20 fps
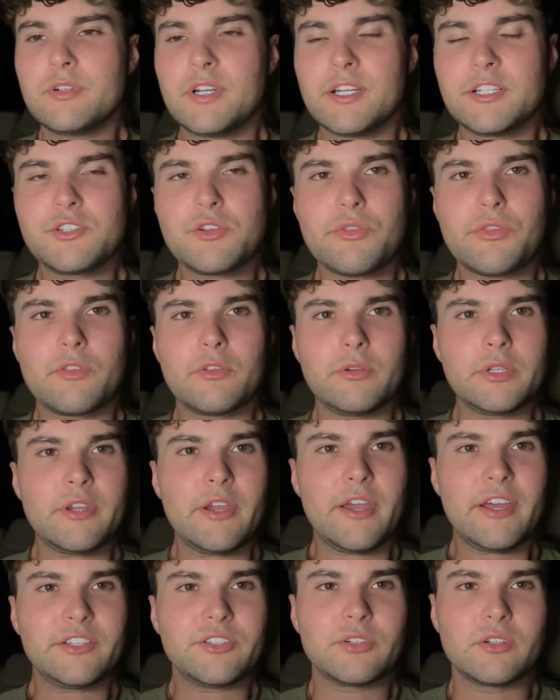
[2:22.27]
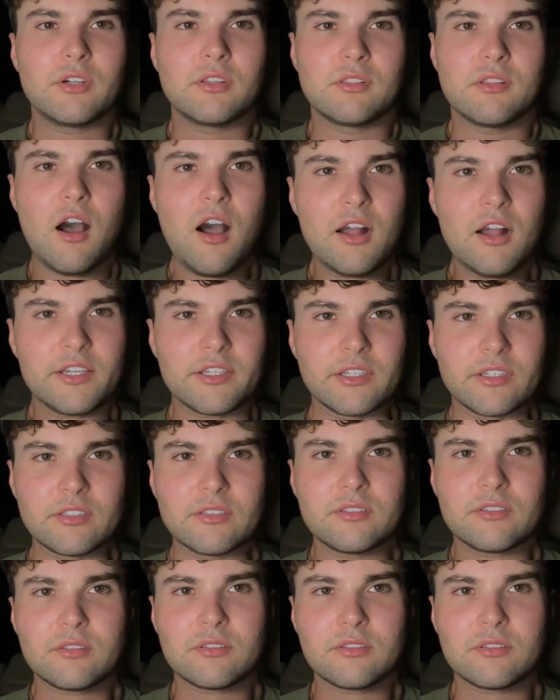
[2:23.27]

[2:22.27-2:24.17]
I just don't know how to unlock it.